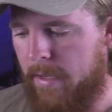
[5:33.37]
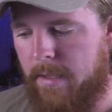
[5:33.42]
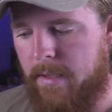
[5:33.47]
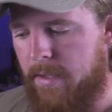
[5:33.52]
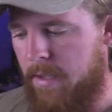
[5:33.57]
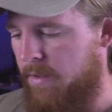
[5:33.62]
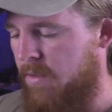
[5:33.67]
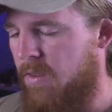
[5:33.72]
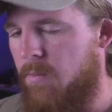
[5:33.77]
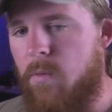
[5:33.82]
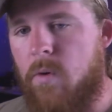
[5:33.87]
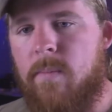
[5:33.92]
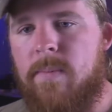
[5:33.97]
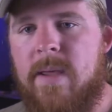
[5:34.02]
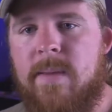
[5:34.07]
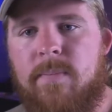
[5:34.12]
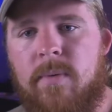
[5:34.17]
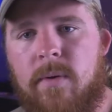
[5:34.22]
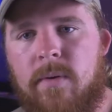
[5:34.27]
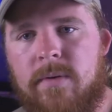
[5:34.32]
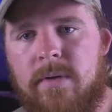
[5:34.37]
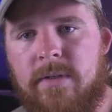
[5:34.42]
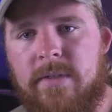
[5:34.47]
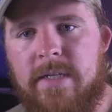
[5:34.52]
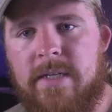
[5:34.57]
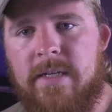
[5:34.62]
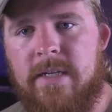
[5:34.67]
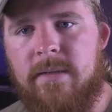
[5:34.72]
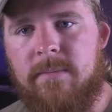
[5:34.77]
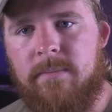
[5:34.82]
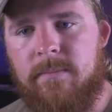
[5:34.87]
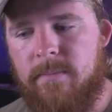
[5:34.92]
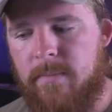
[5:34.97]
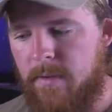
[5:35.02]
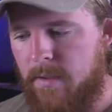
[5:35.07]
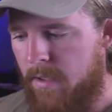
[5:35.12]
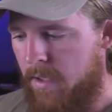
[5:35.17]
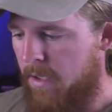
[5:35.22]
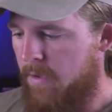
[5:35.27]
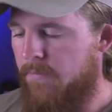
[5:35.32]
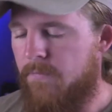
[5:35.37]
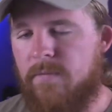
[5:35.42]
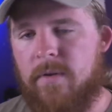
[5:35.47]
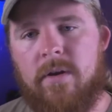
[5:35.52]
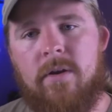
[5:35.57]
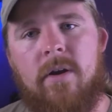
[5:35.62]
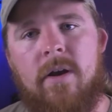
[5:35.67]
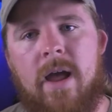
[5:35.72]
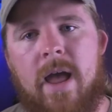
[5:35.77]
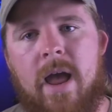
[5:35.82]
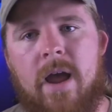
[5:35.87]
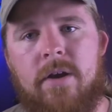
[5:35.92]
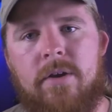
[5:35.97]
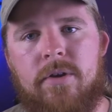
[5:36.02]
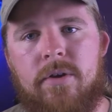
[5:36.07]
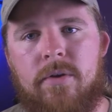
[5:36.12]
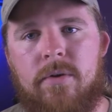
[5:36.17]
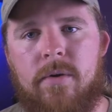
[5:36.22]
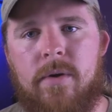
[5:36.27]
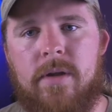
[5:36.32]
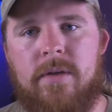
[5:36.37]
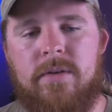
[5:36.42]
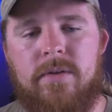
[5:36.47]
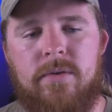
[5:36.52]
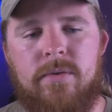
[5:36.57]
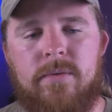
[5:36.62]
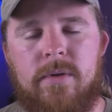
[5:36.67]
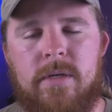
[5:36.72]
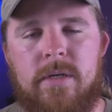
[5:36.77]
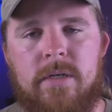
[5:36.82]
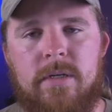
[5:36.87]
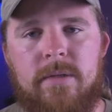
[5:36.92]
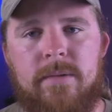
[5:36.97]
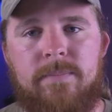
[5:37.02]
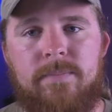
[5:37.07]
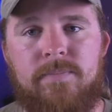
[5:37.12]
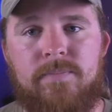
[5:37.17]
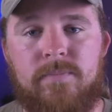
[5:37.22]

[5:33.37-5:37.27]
get some more people on your team, figure out how you're going to